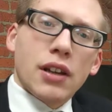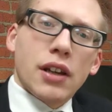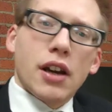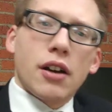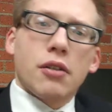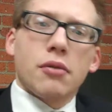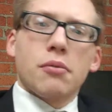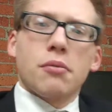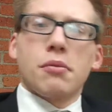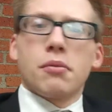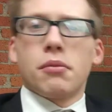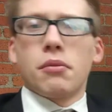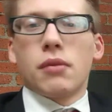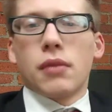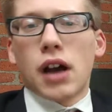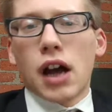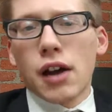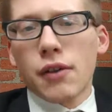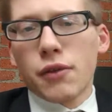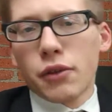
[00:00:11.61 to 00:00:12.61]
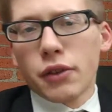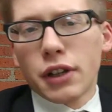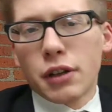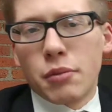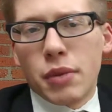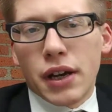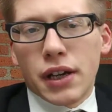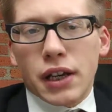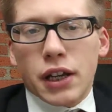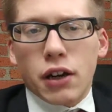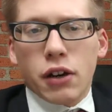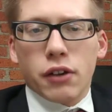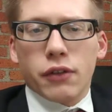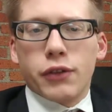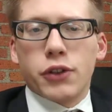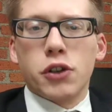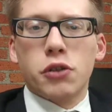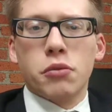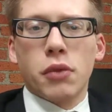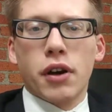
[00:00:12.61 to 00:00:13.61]
Now, I've only been here a
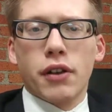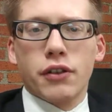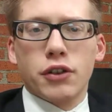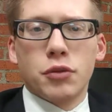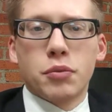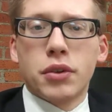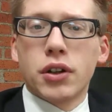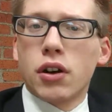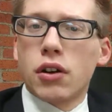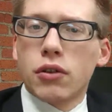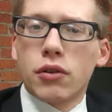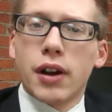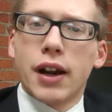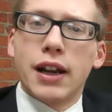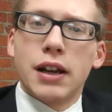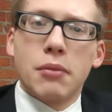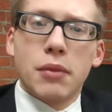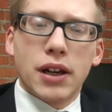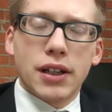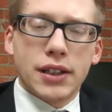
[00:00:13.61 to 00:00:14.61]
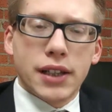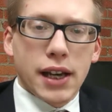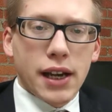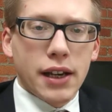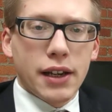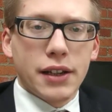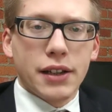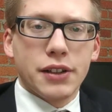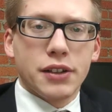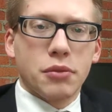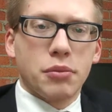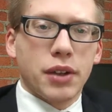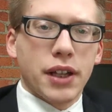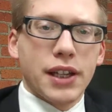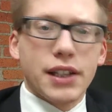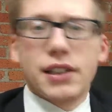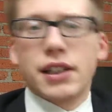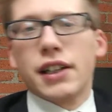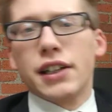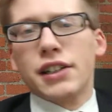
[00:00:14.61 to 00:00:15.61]
few months, but already Montana is a
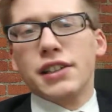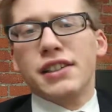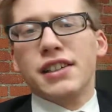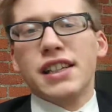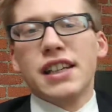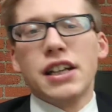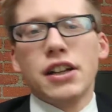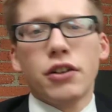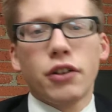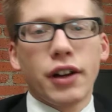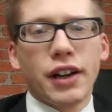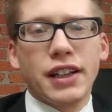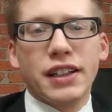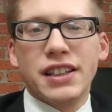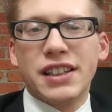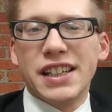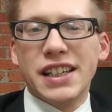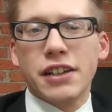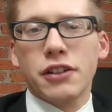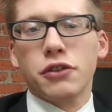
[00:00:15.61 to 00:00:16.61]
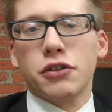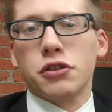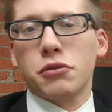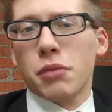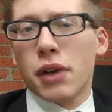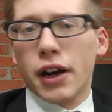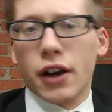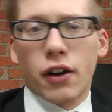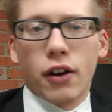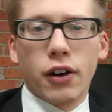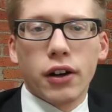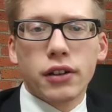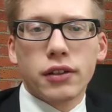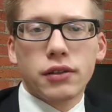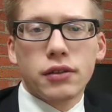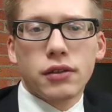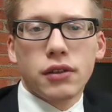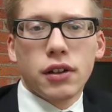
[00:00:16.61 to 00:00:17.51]
place that is near and dear to my heart.